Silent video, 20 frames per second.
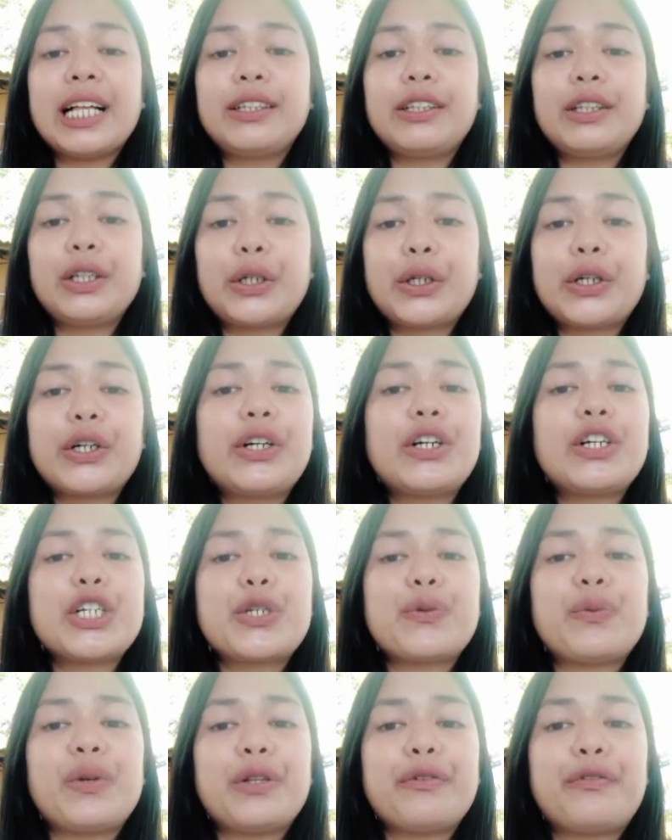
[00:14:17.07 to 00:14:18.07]

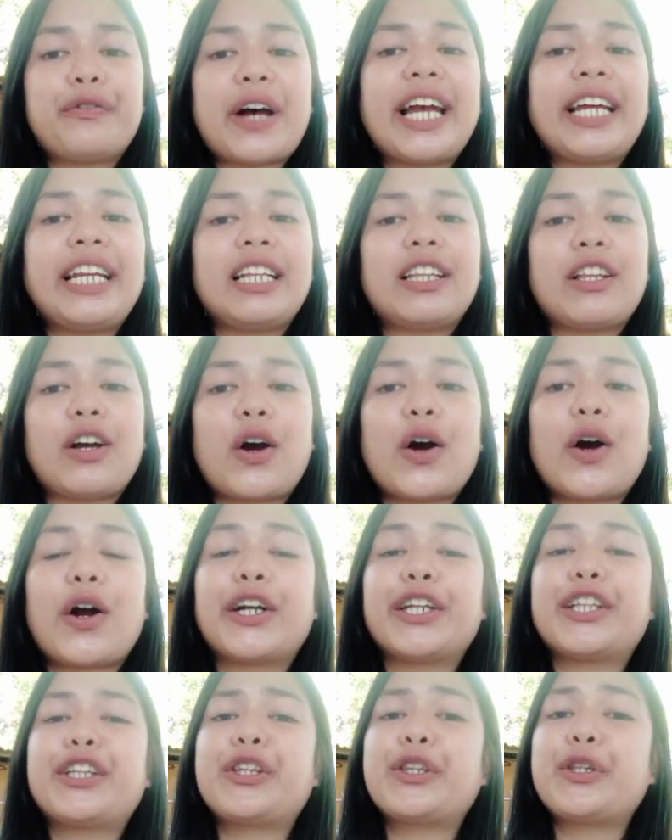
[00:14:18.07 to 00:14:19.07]
learners will find it
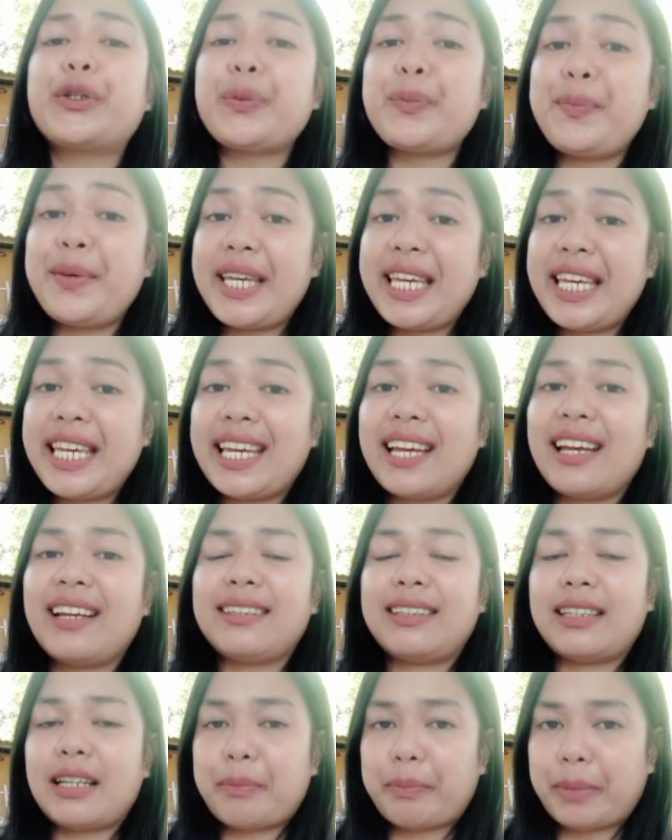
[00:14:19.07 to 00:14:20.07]
hard to be
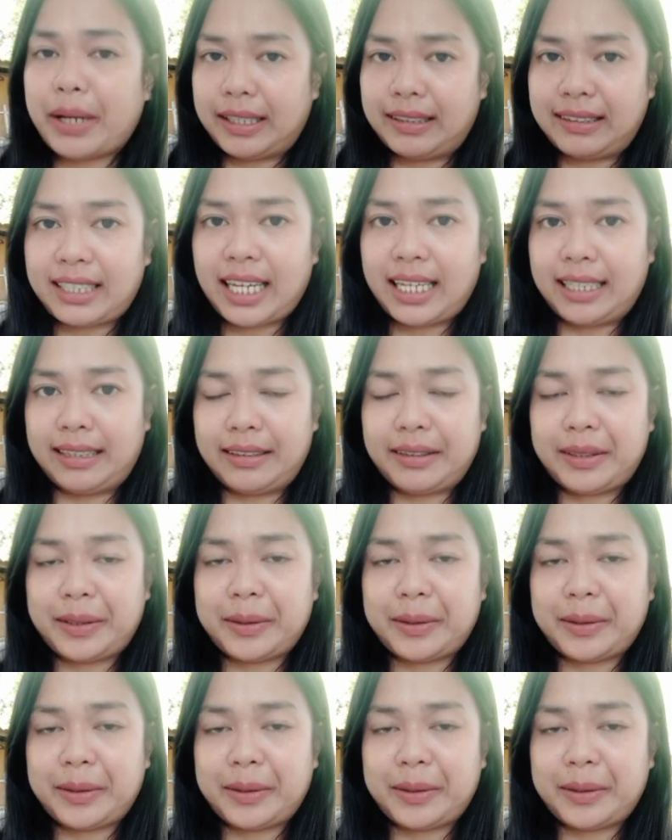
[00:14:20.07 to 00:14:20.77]
independent.